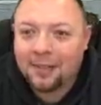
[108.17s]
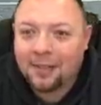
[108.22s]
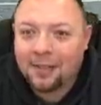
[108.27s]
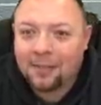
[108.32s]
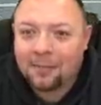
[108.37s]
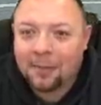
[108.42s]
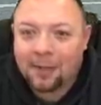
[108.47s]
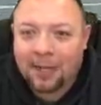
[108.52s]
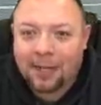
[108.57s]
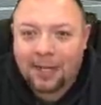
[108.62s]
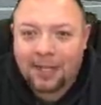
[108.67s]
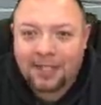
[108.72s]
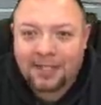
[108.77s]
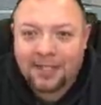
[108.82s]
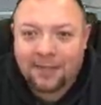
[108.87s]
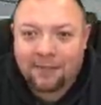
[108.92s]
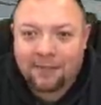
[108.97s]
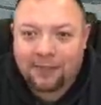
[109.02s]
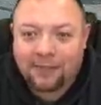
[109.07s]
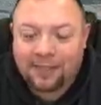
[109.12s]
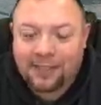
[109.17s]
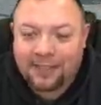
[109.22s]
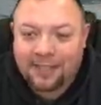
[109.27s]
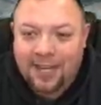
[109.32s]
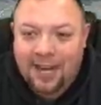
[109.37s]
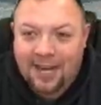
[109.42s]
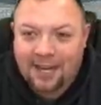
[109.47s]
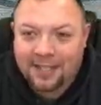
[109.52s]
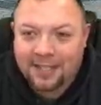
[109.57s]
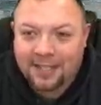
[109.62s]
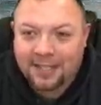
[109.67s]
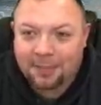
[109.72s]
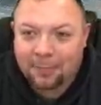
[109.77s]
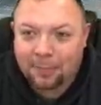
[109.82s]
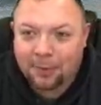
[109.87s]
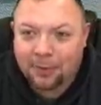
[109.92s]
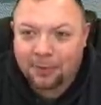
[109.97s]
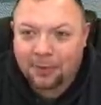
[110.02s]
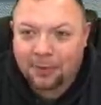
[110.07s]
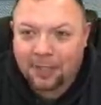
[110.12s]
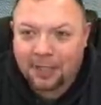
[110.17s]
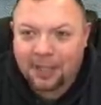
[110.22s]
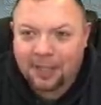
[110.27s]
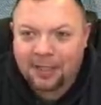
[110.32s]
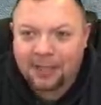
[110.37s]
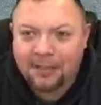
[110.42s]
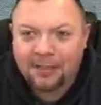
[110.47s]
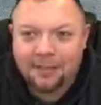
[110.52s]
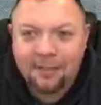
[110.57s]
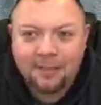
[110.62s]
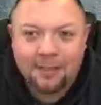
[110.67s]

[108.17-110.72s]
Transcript: But it definitely dates the building.